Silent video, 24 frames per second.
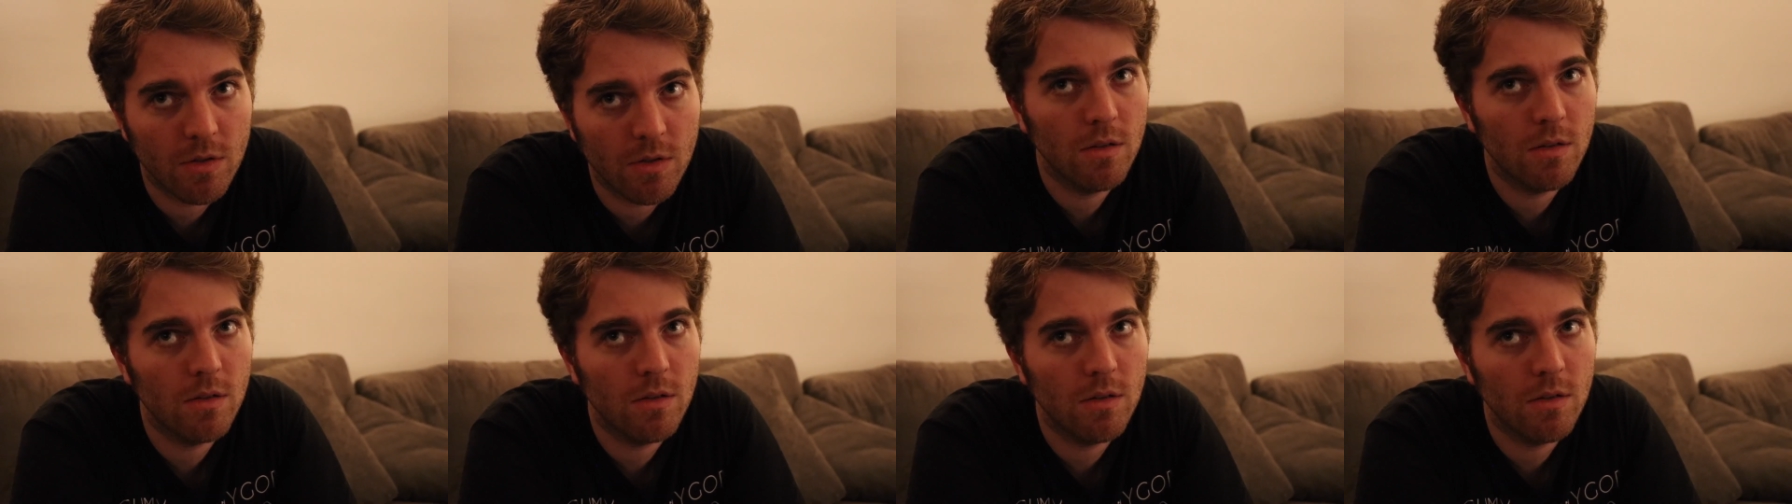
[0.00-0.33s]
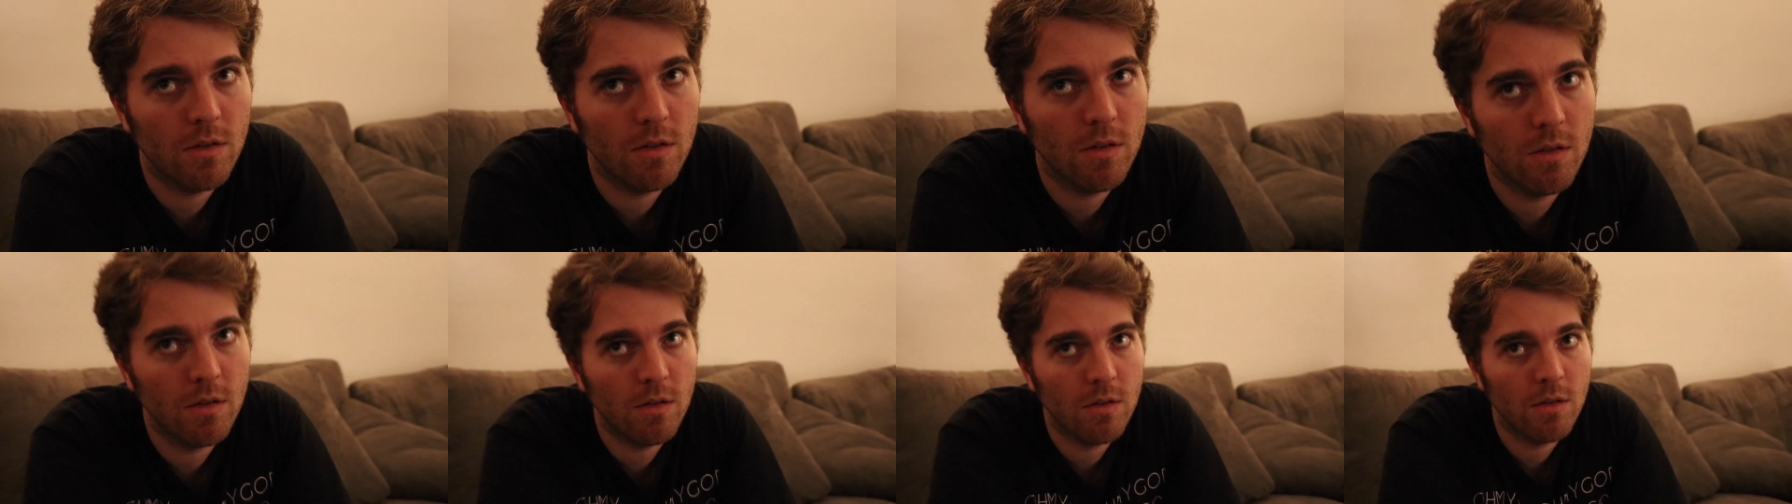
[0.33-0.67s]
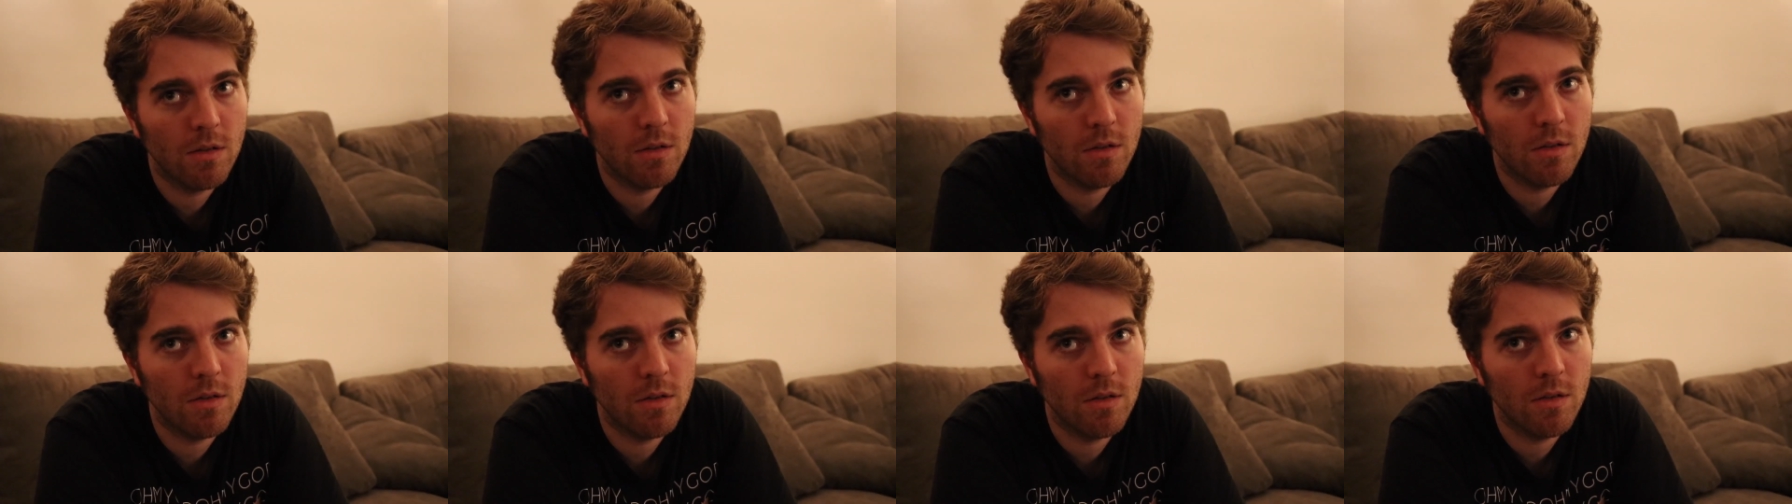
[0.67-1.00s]
The only more
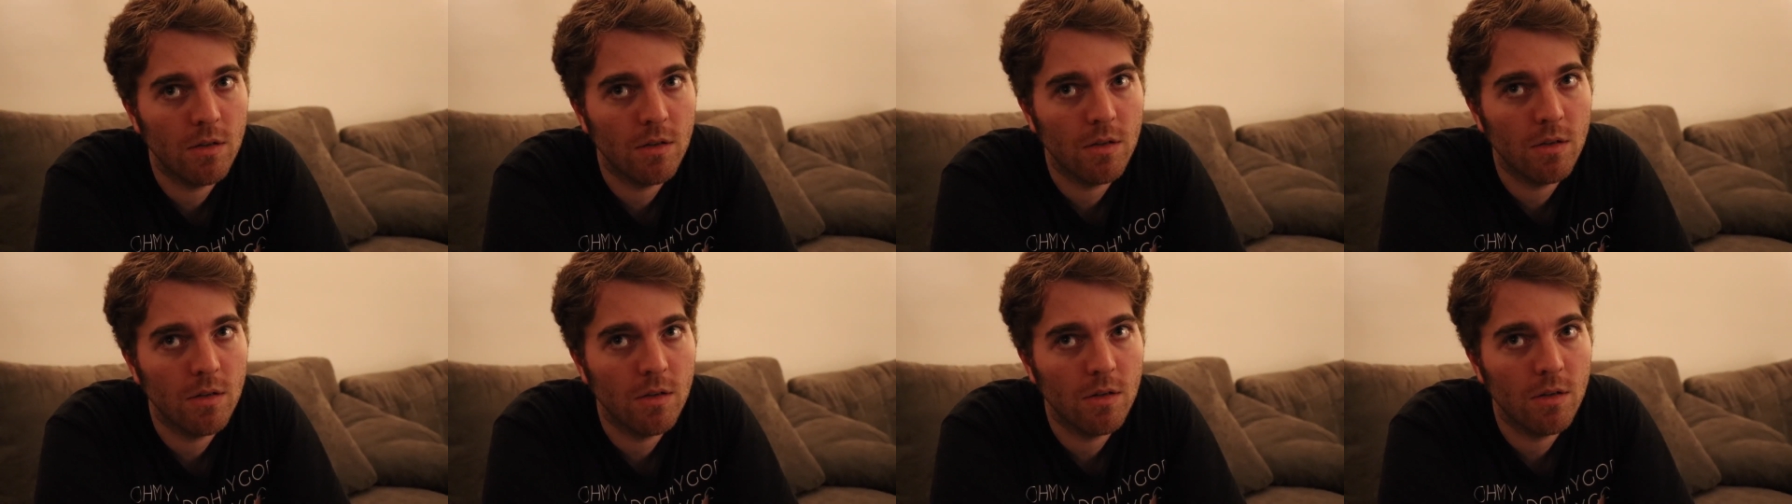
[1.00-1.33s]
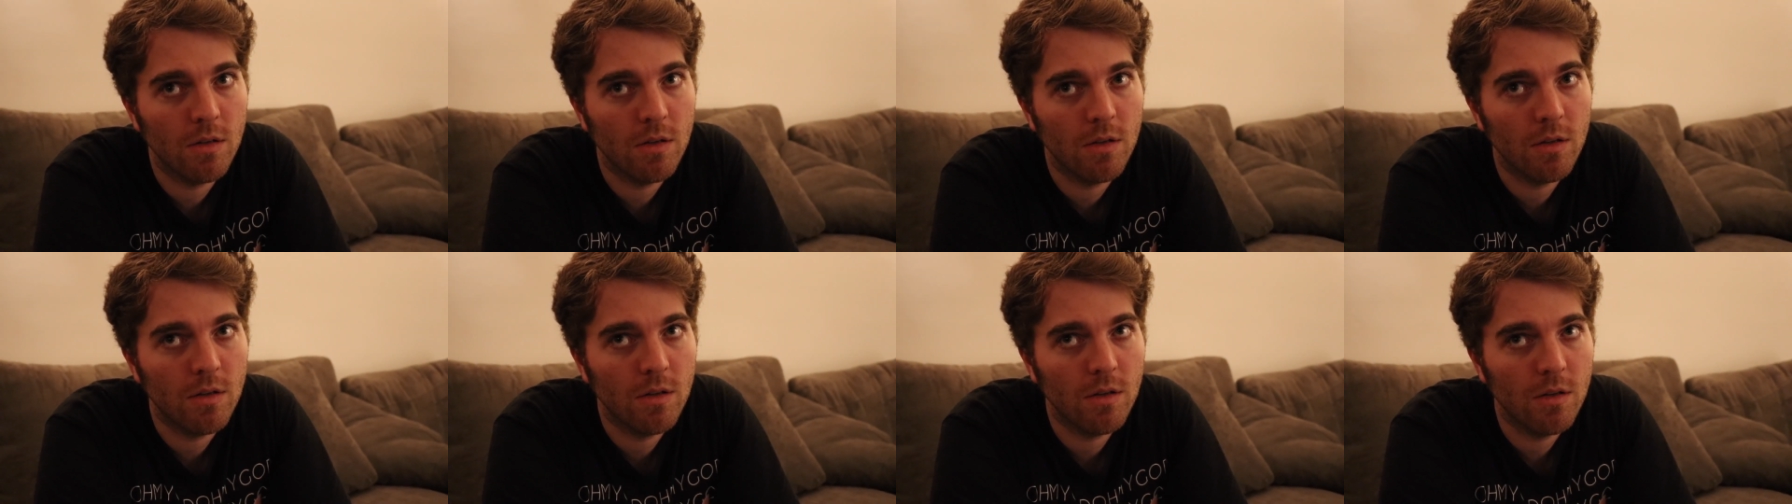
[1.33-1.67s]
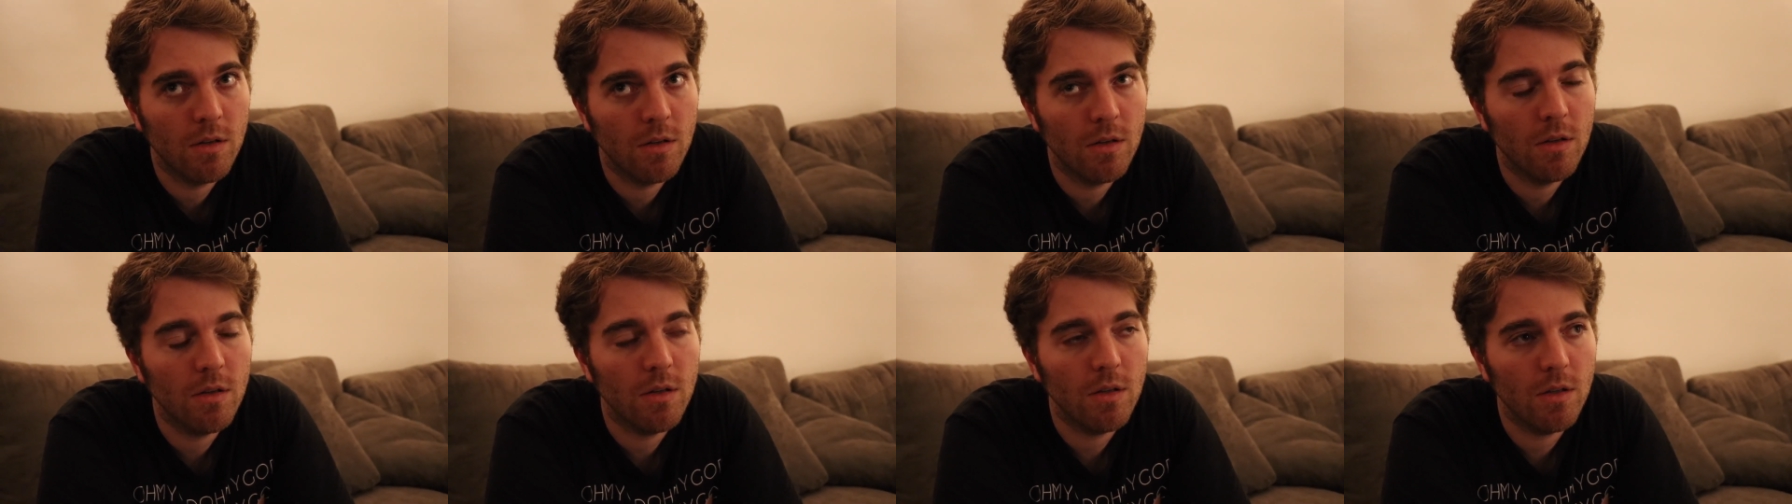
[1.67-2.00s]
aggressive sport than football is
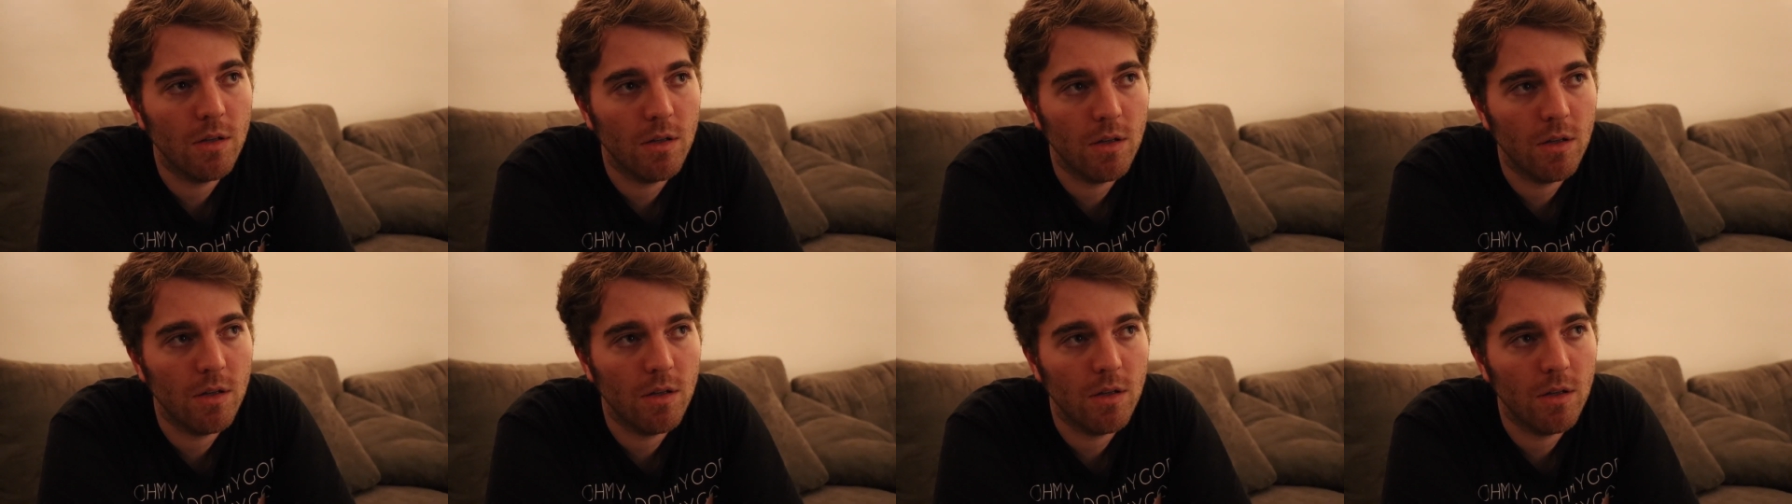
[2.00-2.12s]
wrestling.